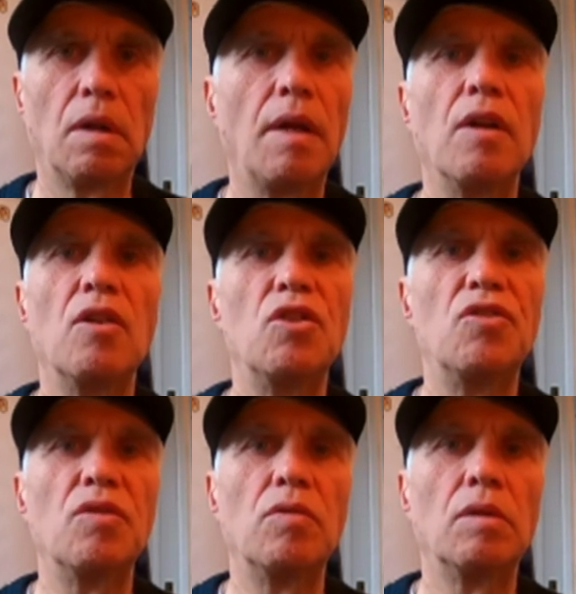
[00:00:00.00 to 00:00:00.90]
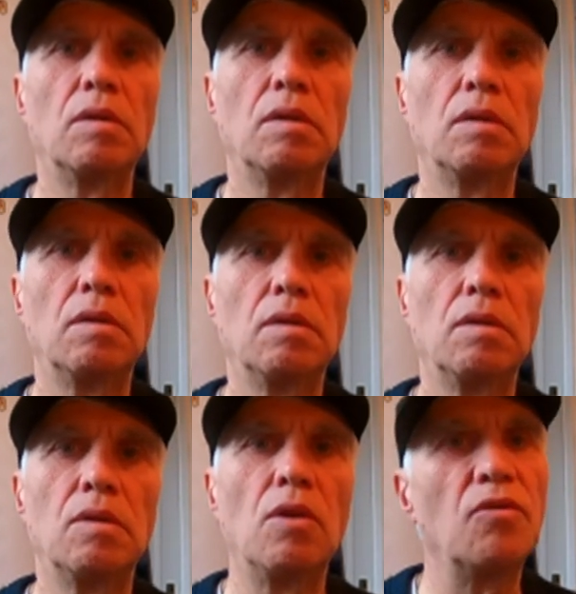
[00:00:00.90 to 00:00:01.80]
and I urge you to
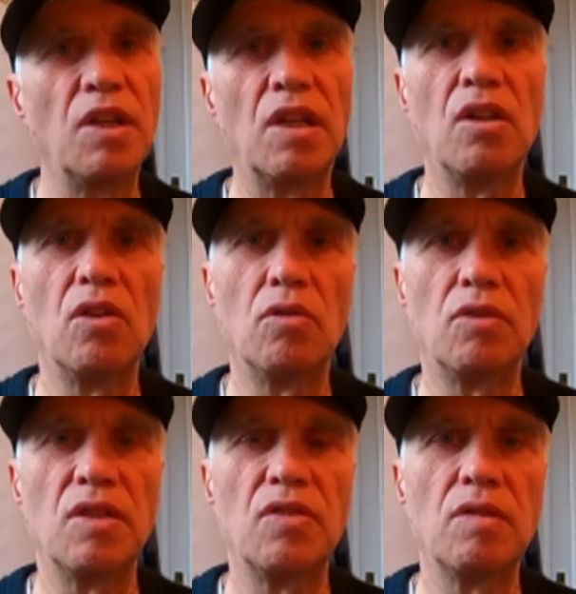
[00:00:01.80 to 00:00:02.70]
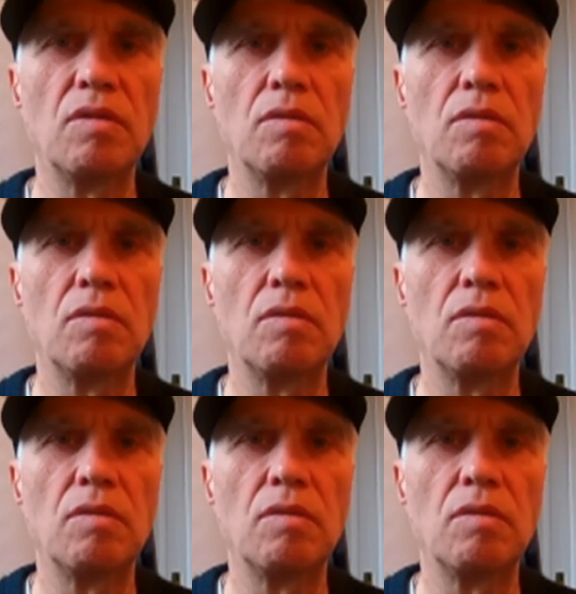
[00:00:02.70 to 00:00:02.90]
not take any notice,